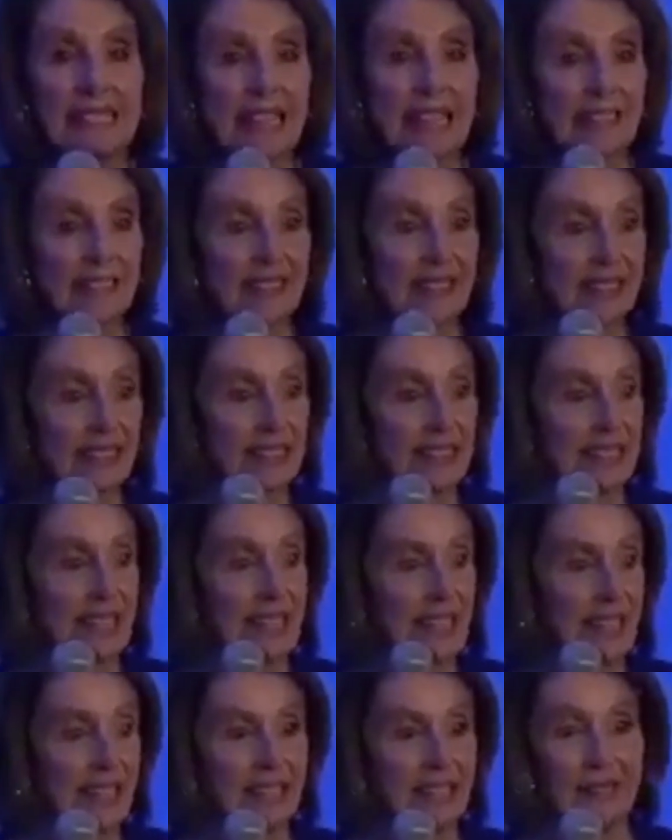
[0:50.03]
and then he
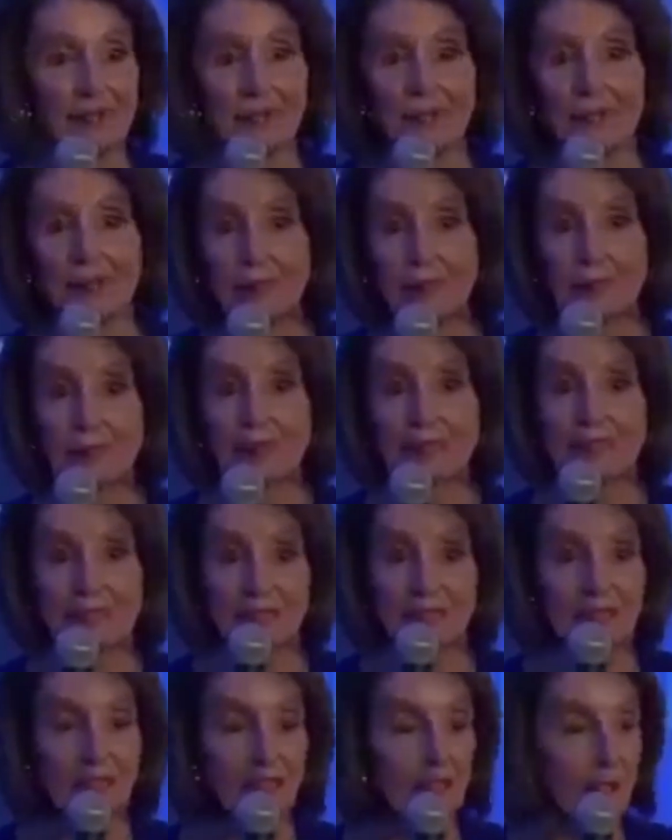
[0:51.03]
had a, a, press
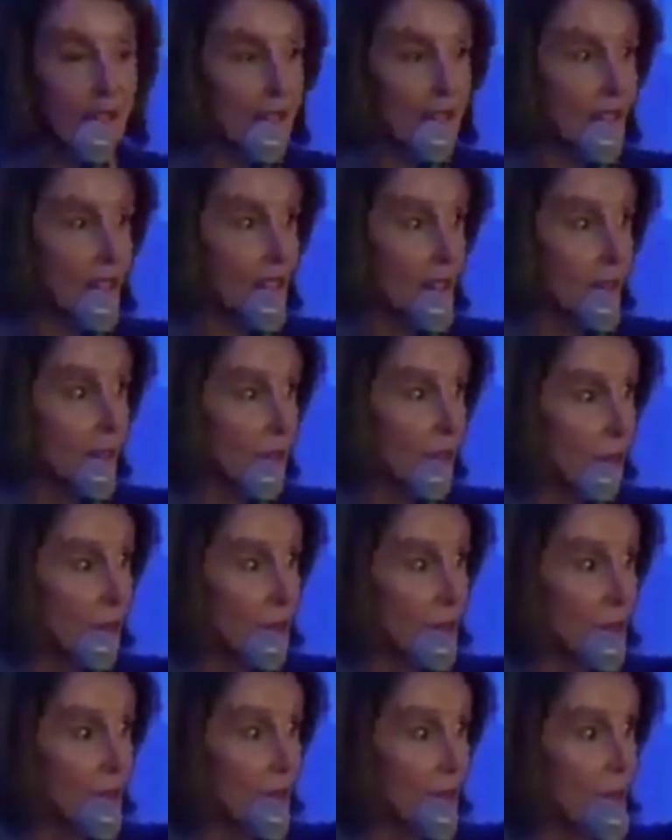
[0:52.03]
conference in the
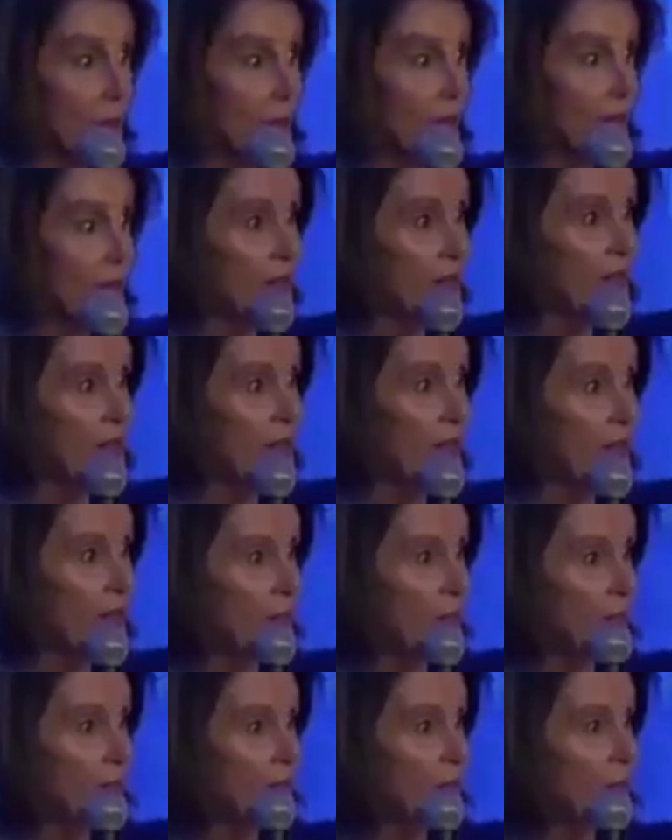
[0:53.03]
Rose Garden
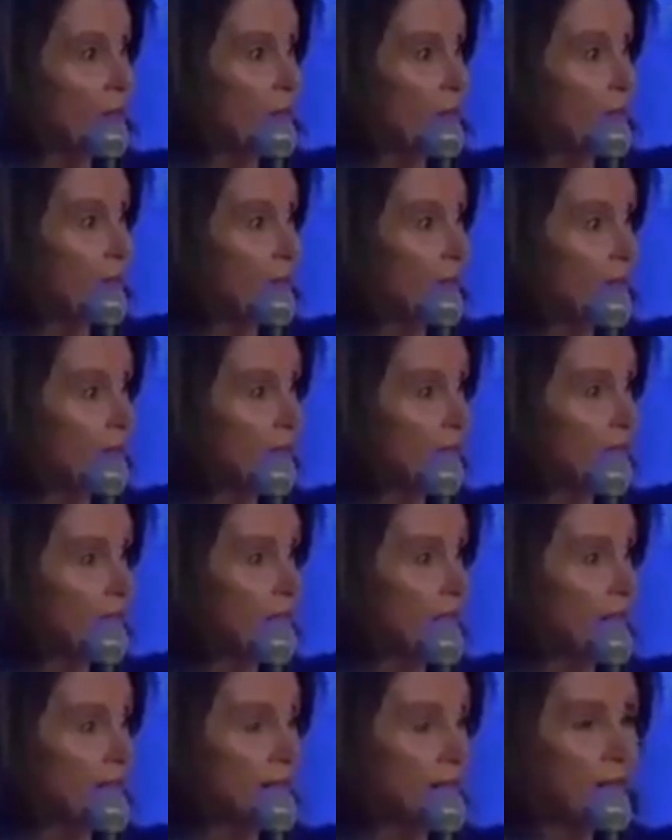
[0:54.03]
with all this
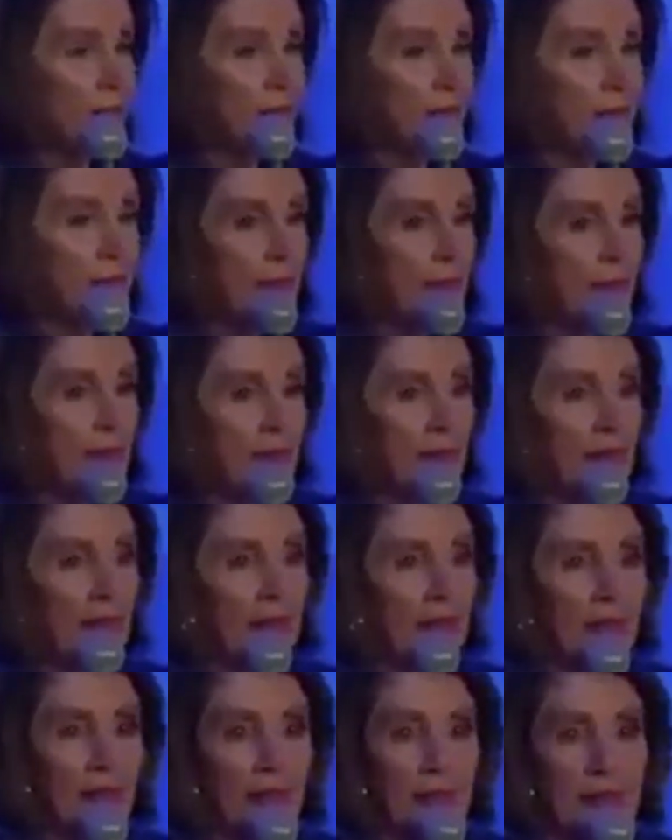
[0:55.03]
um,
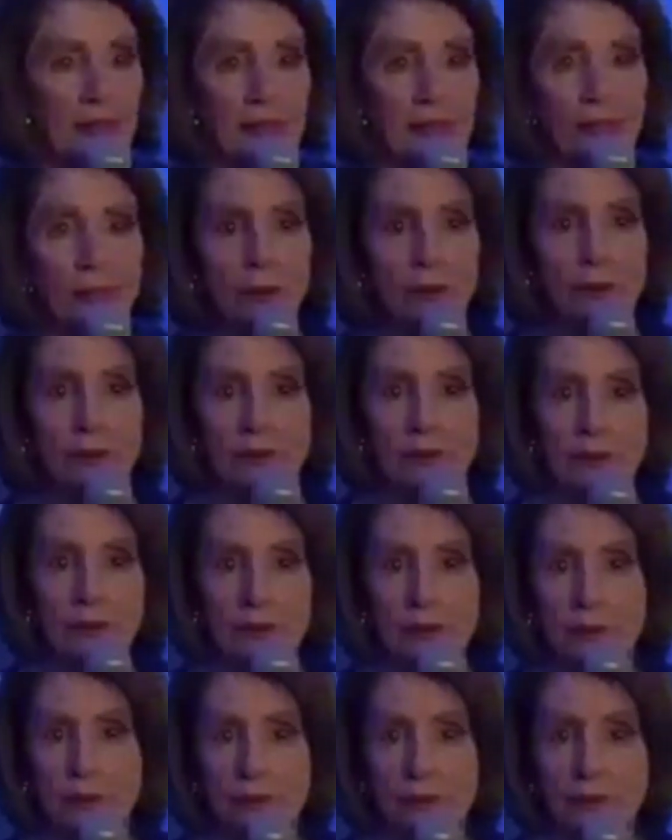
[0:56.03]
short,
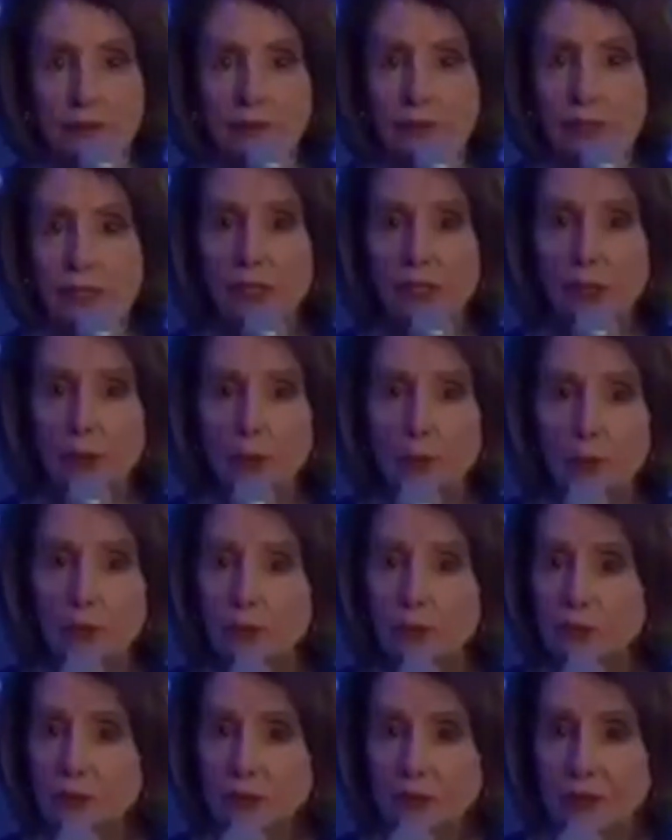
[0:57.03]
sort of
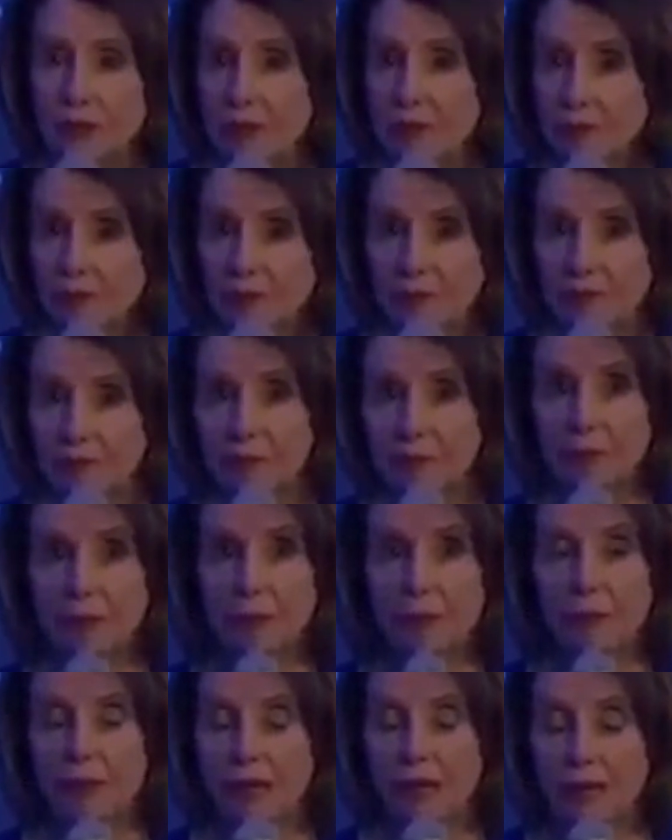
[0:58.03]
visuals that
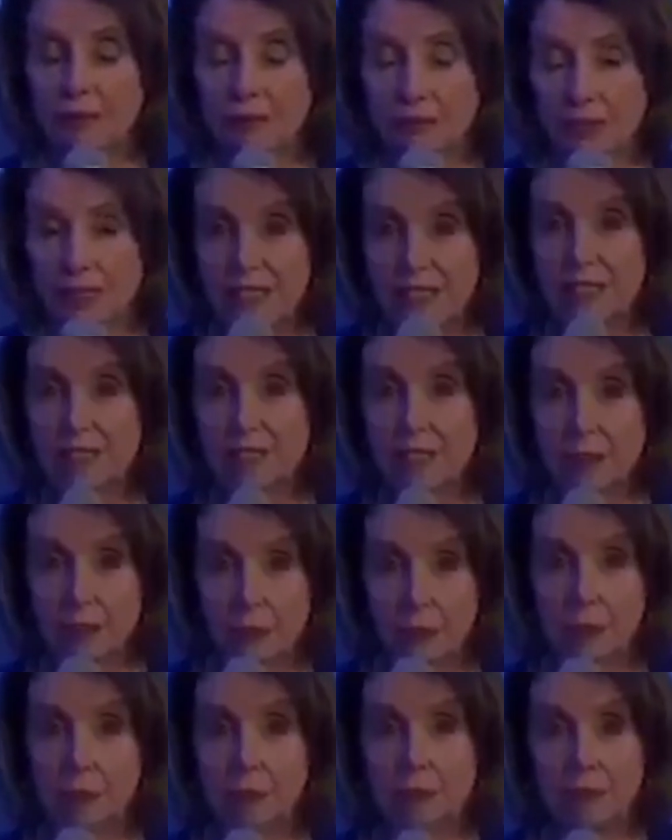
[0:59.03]
obviously
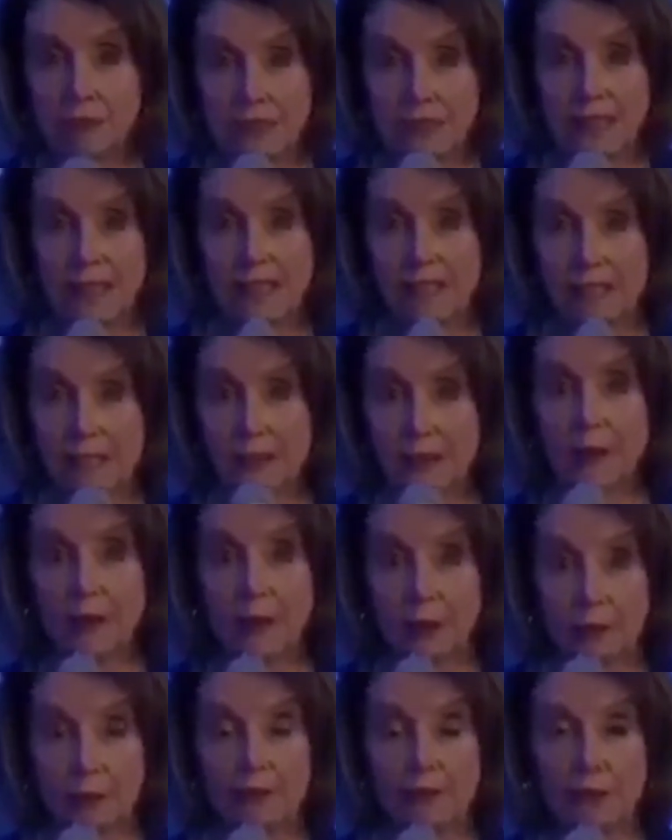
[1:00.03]
were planned
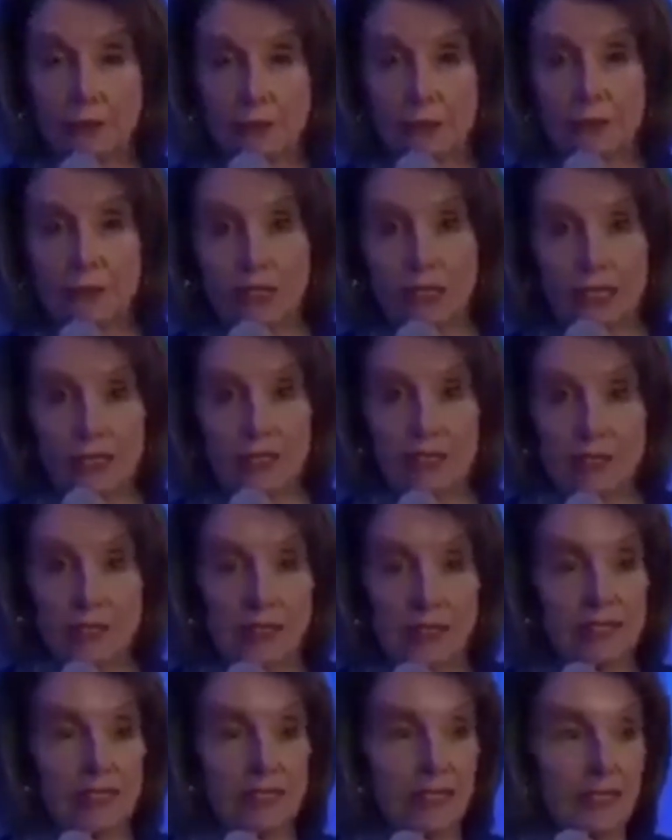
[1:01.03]
long before I
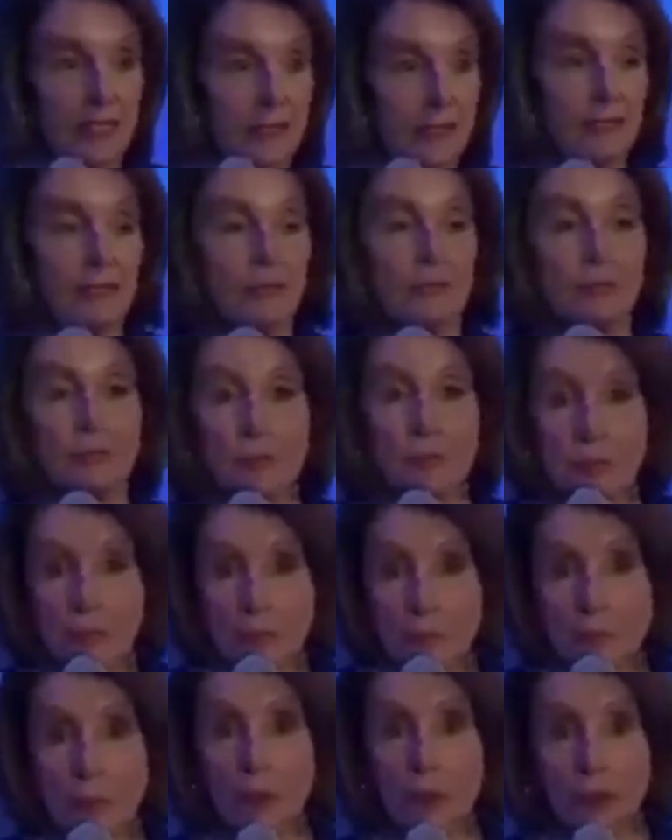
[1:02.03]
said
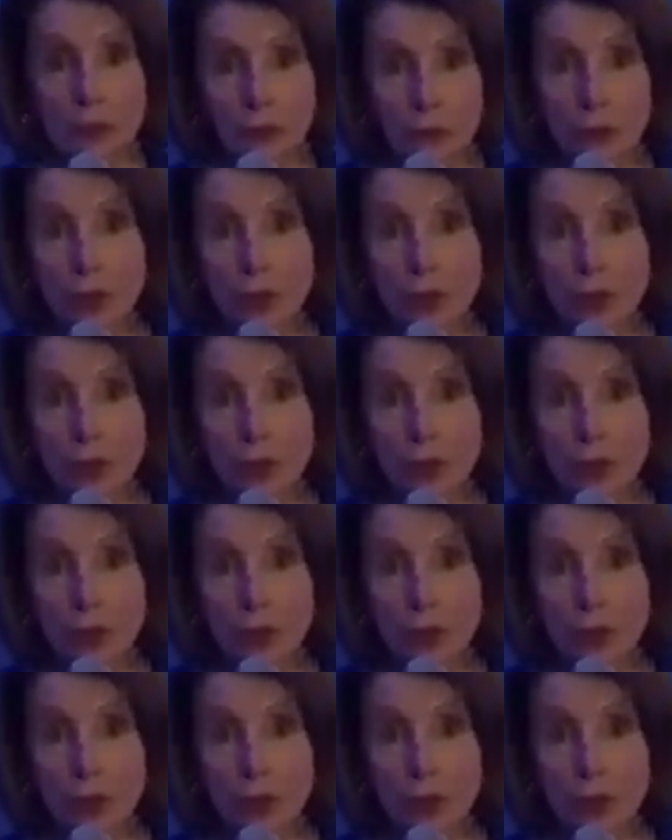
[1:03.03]
most